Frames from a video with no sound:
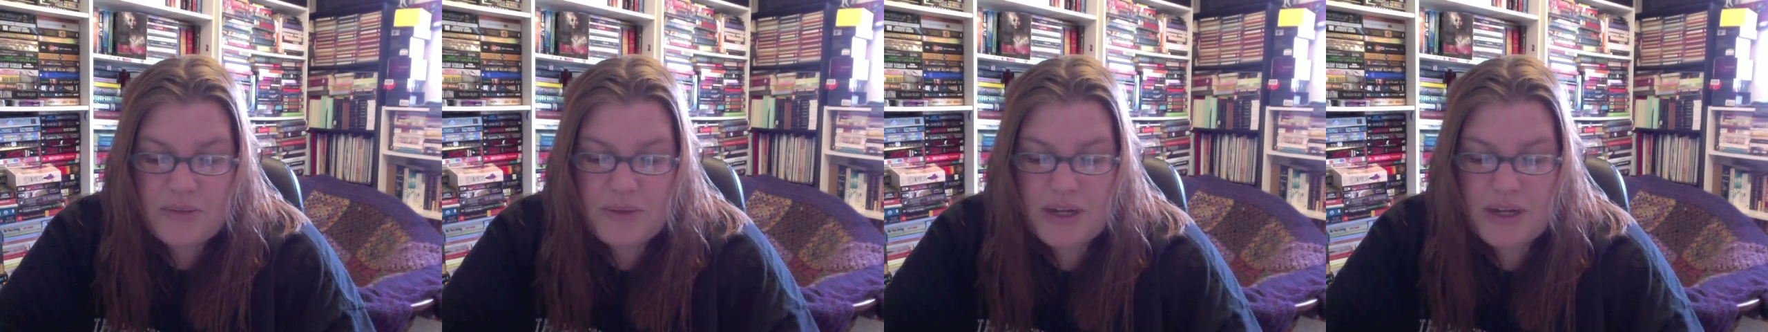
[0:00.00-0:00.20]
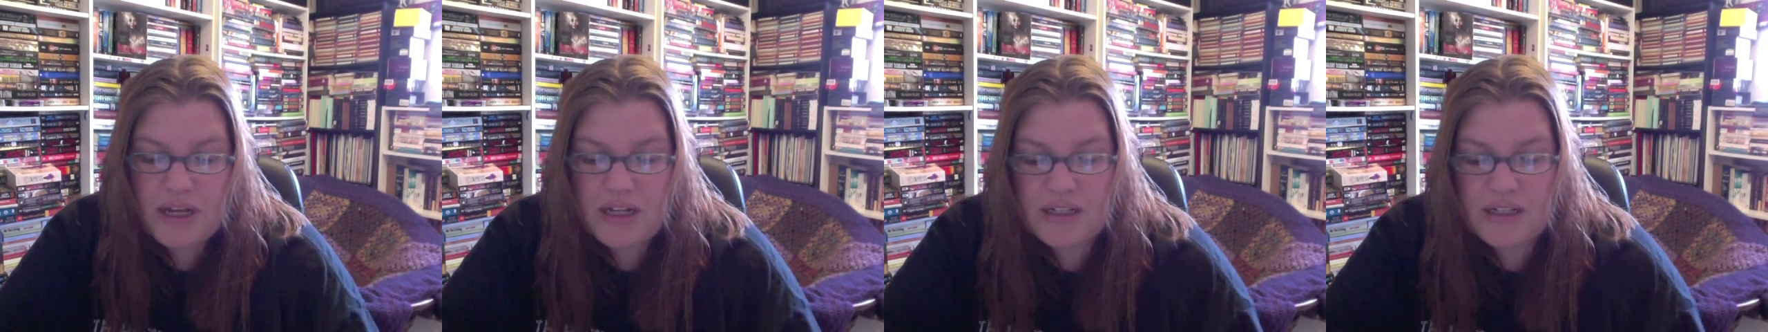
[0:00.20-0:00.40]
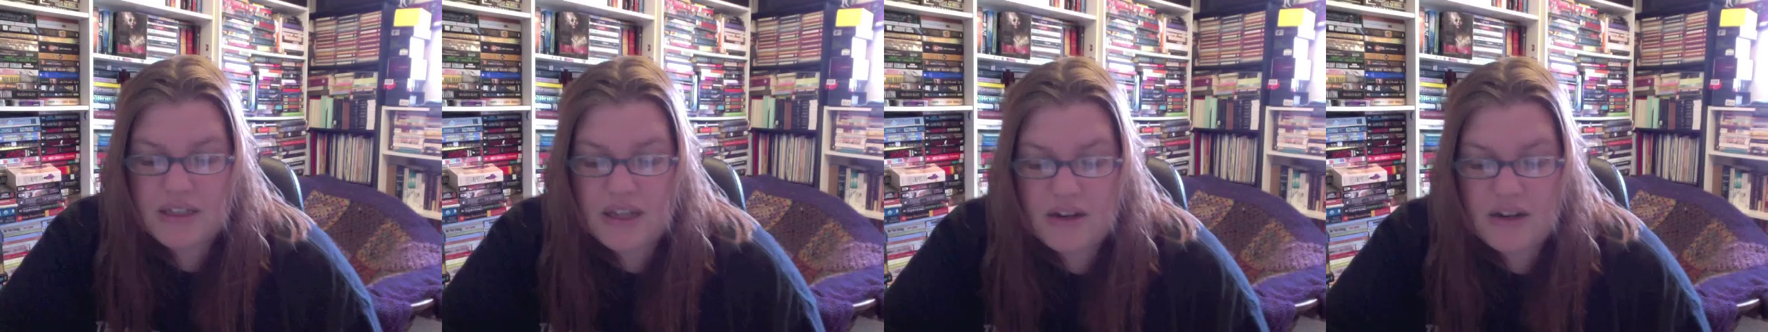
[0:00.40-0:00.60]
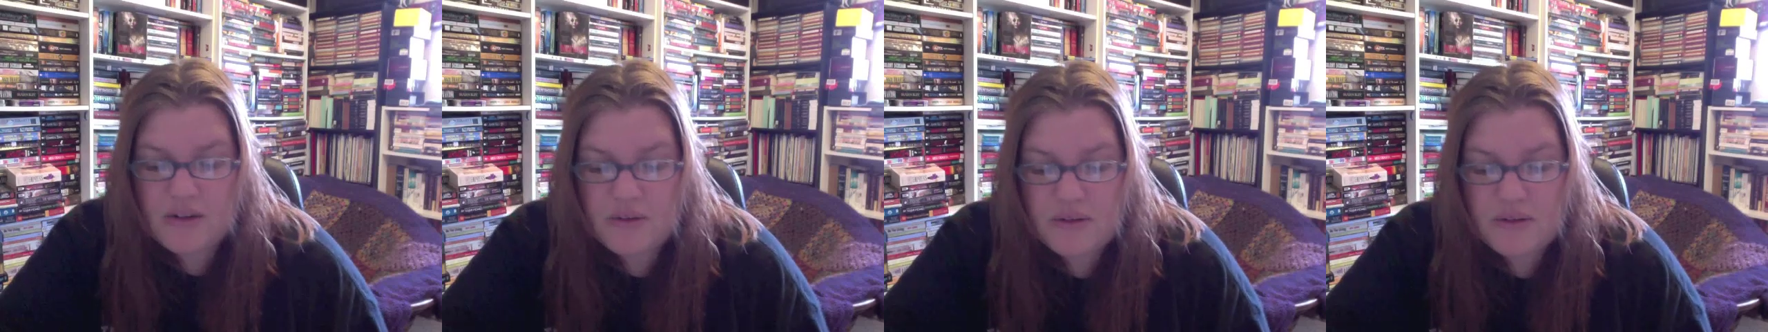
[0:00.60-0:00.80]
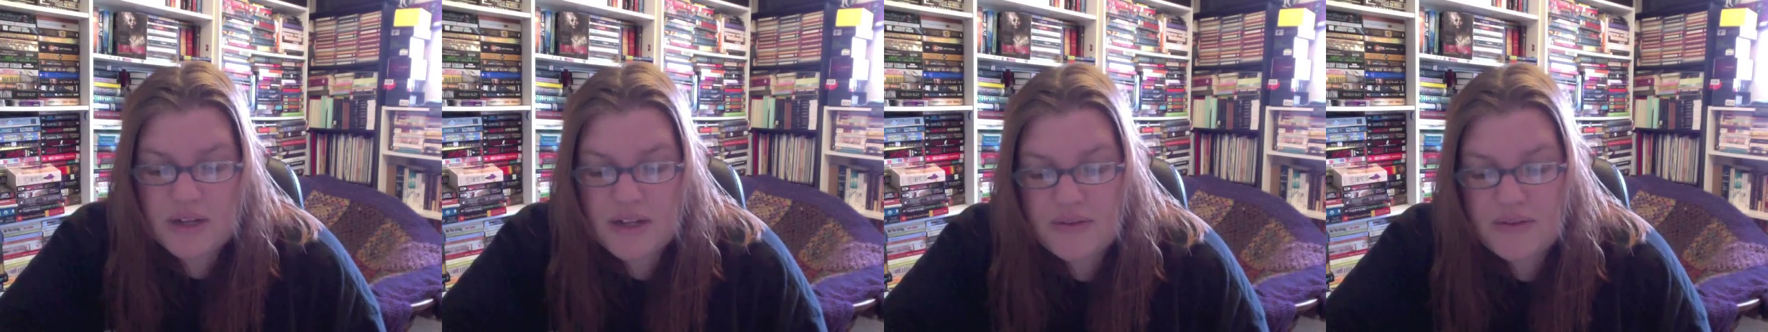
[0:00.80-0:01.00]
because they
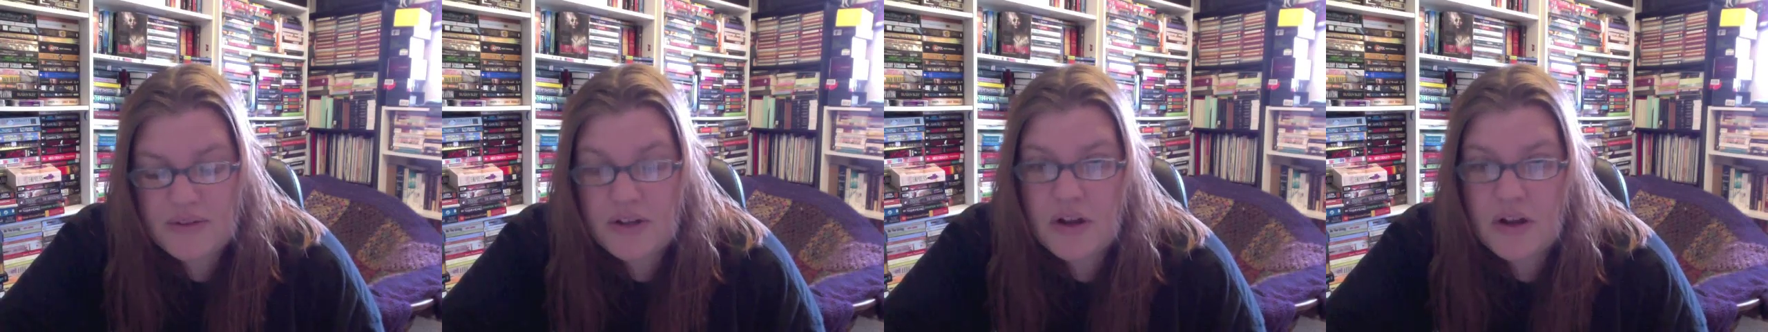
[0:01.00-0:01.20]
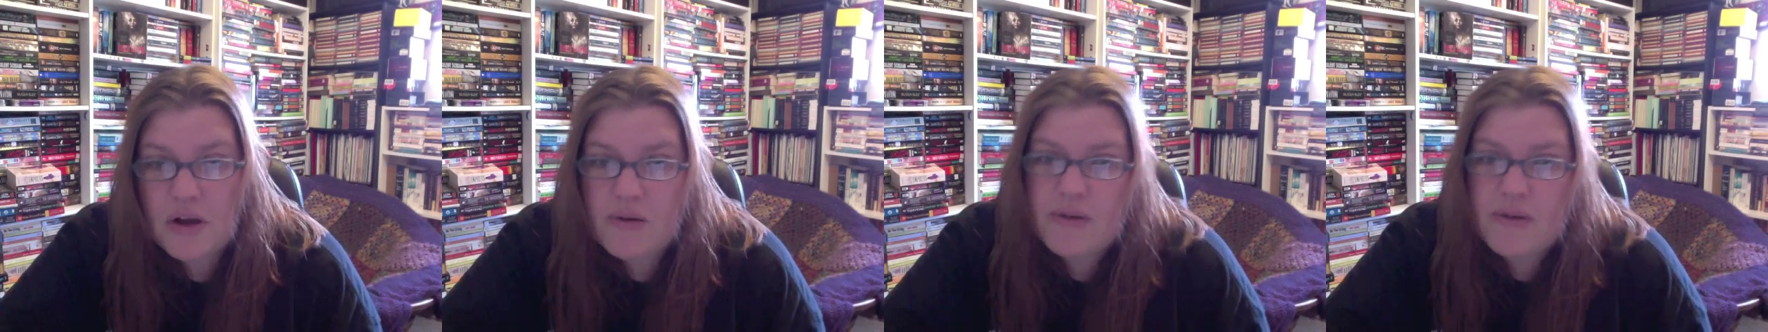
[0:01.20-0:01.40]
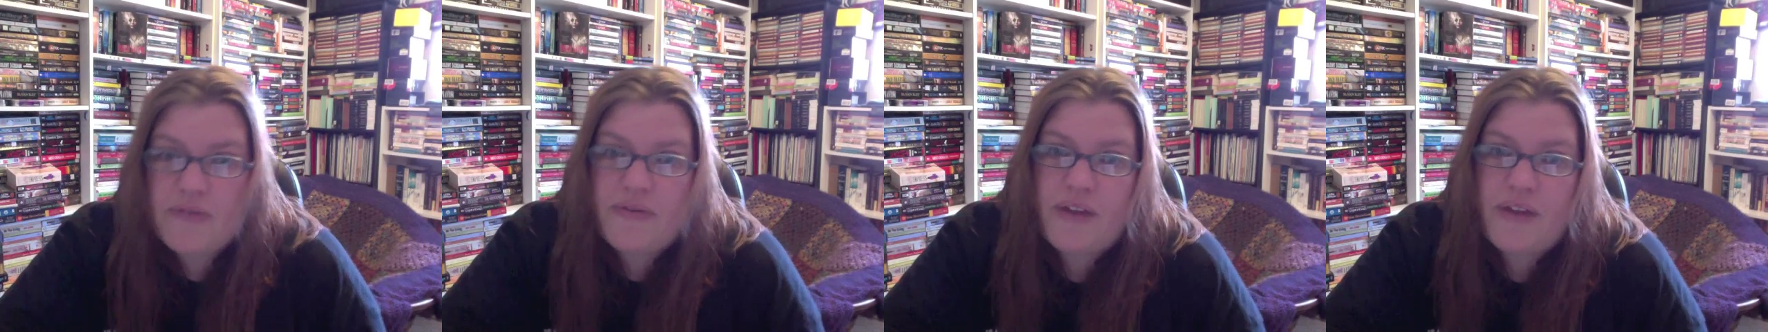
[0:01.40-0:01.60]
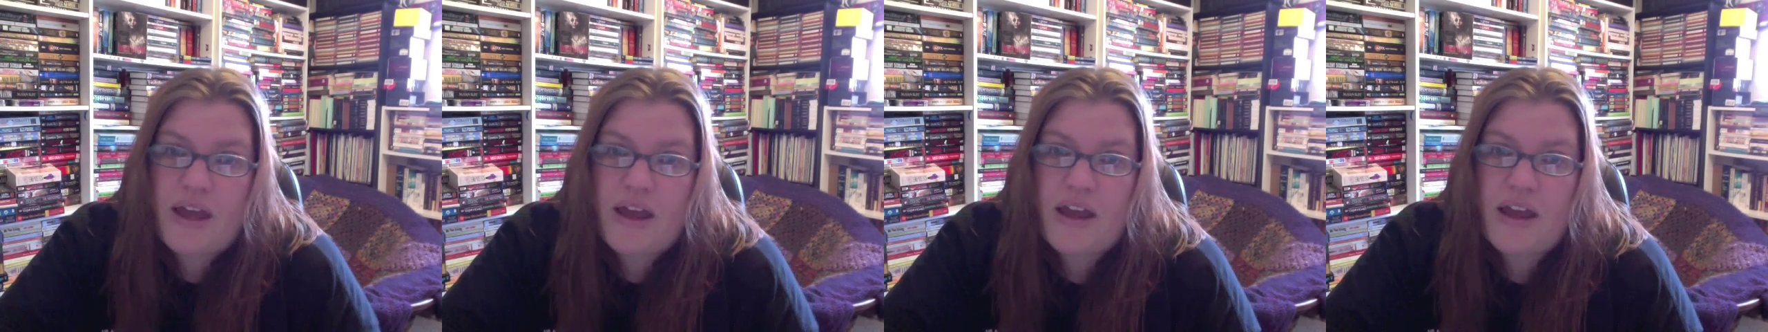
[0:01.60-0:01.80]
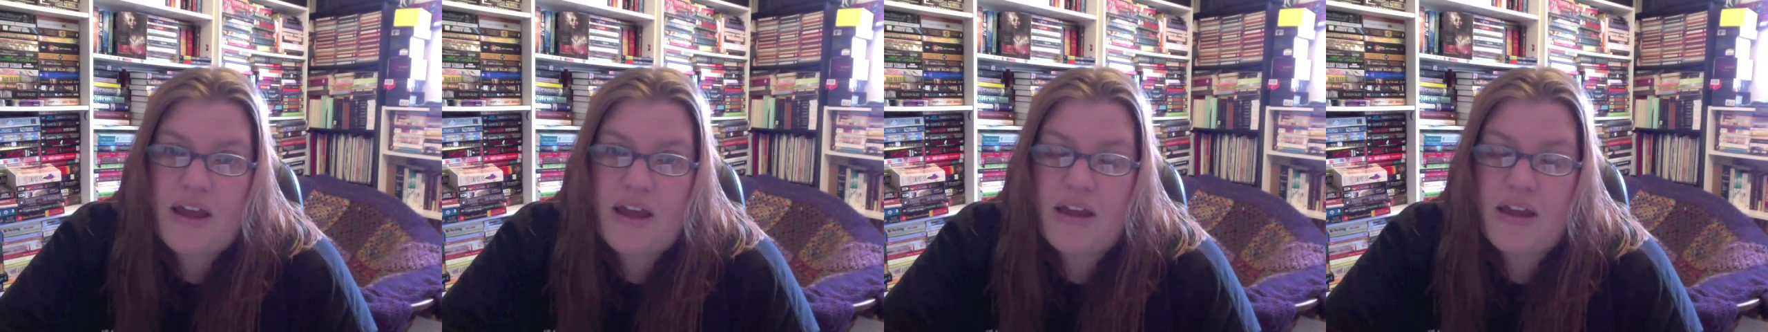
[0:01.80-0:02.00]
don't even know if
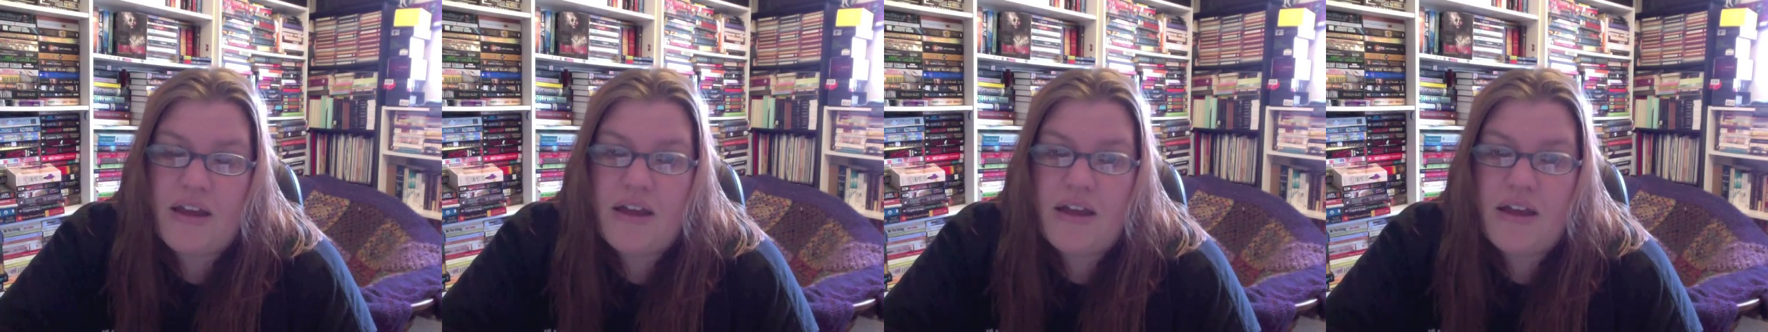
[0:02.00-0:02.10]
they